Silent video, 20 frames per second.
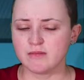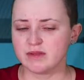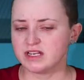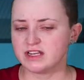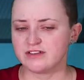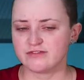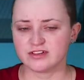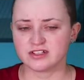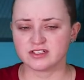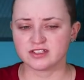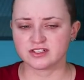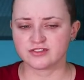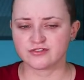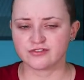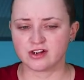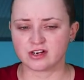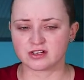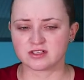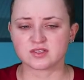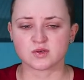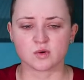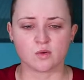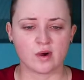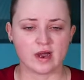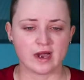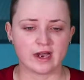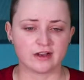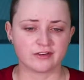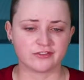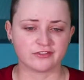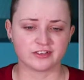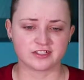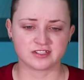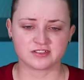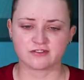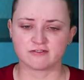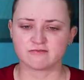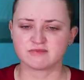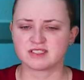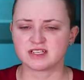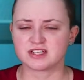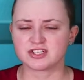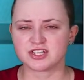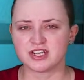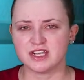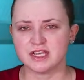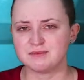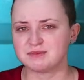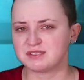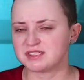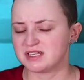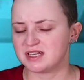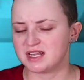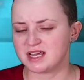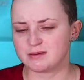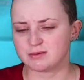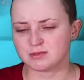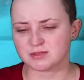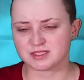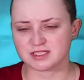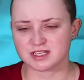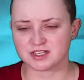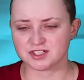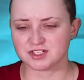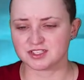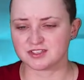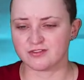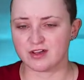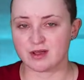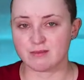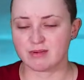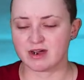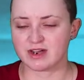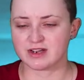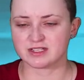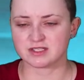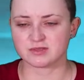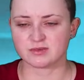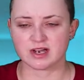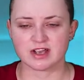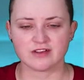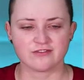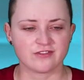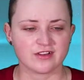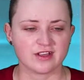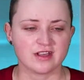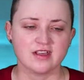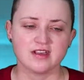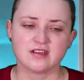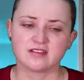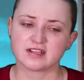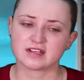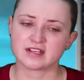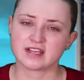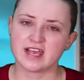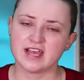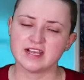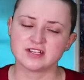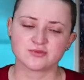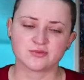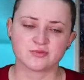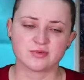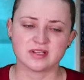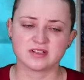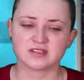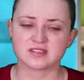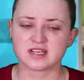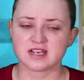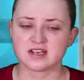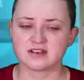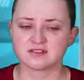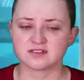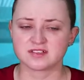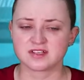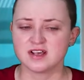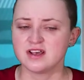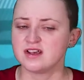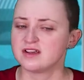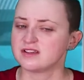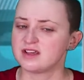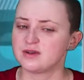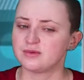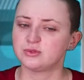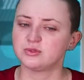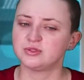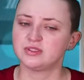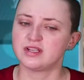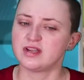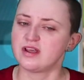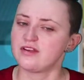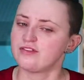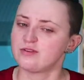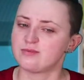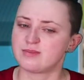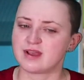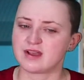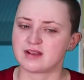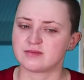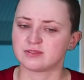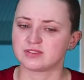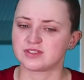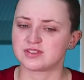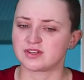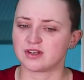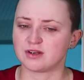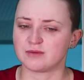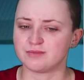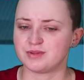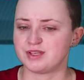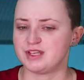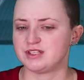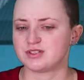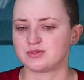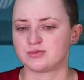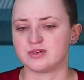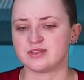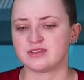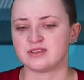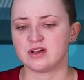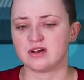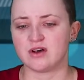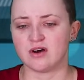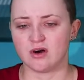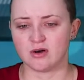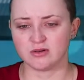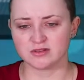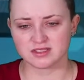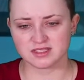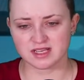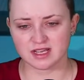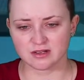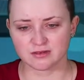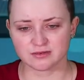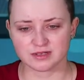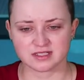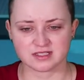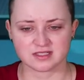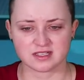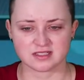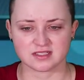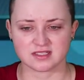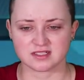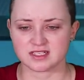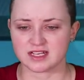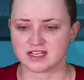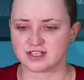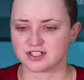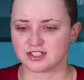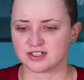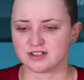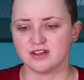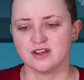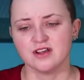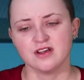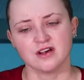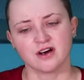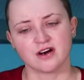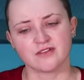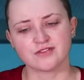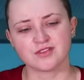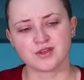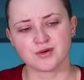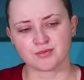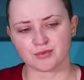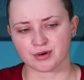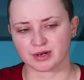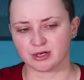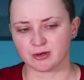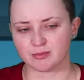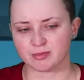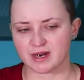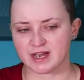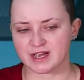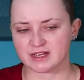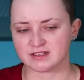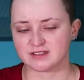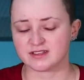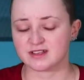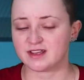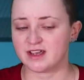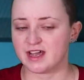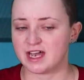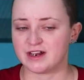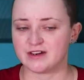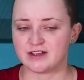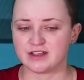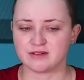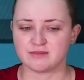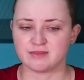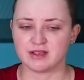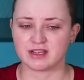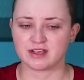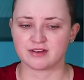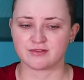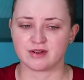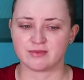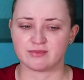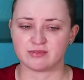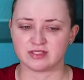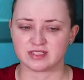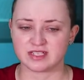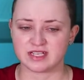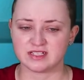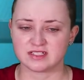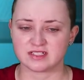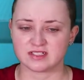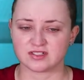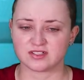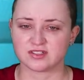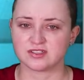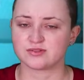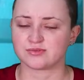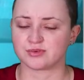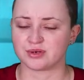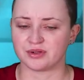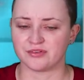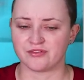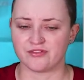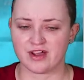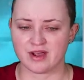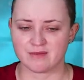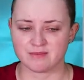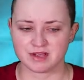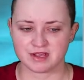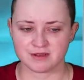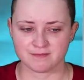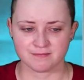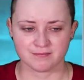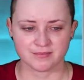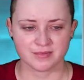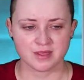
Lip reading: many vintage frocks or outfits from such hipster labels such as Vampire's Wife that Kate wheels out, they will never be able to compete with the wholesale resuscitation of the royal brand that Harry and Meghan represented to the royal family.